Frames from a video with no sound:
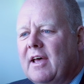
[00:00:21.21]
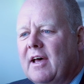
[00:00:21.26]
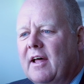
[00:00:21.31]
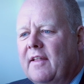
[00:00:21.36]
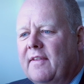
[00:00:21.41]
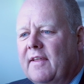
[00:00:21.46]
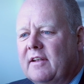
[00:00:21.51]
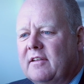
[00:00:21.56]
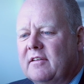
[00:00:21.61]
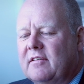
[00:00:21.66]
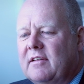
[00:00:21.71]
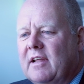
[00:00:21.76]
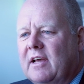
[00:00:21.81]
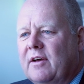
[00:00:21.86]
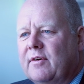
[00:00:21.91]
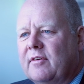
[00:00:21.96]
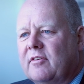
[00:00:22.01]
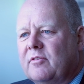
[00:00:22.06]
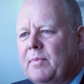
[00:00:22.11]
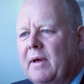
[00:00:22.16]
and that has
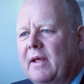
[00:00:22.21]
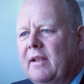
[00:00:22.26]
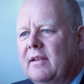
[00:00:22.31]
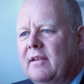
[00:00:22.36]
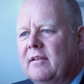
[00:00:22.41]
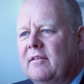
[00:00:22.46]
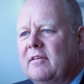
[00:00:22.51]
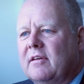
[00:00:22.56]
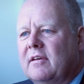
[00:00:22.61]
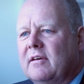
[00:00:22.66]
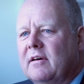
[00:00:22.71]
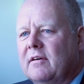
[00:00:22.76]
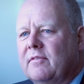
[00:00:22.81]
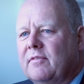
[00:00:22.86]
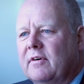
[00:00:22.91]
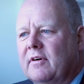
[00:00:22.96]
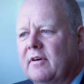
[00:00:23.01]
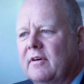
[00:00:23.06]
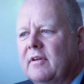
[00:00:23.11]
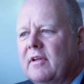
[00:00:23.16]
now expanded to
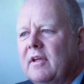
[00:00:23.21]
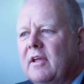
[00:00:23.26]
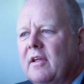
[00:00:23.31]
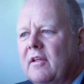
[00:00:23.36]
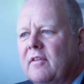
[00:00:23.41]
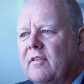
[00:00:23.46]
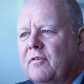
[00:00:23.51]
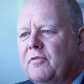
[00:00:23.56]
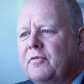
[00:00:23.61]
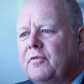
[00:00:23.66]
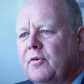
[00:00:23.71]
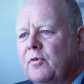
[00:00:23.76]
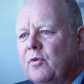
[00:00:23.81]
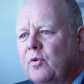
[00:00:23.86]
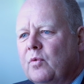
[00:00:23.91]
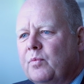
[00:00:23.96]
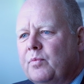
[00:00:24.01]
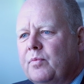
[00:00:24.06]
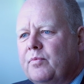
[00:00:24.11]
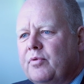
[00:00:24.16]
cover the
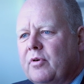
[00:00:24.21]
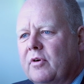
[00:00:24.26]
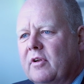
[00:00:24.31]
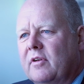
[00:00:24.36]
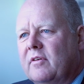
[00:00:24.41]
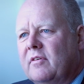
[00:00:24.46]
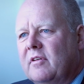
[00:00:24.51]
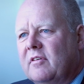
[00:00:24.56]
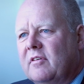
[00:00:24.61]
full product